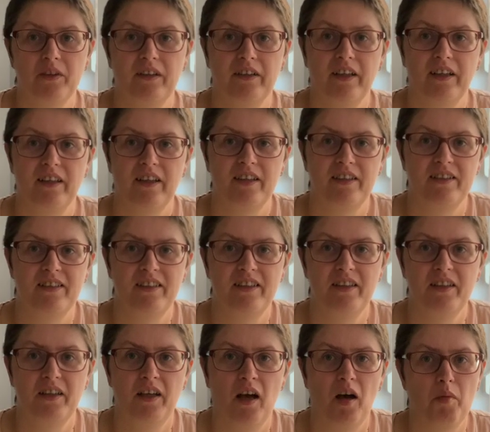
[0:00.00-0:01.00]
that I
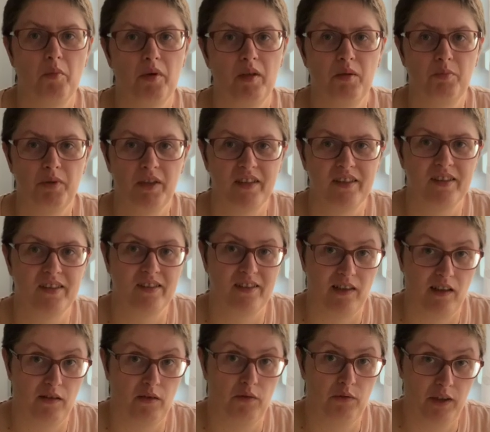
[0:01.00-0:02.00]
see how many pieces
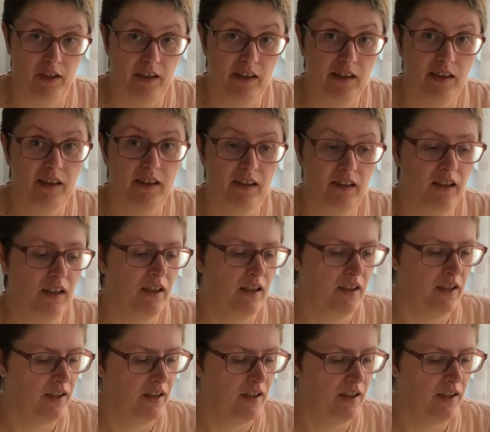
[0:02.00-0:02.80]
there are real,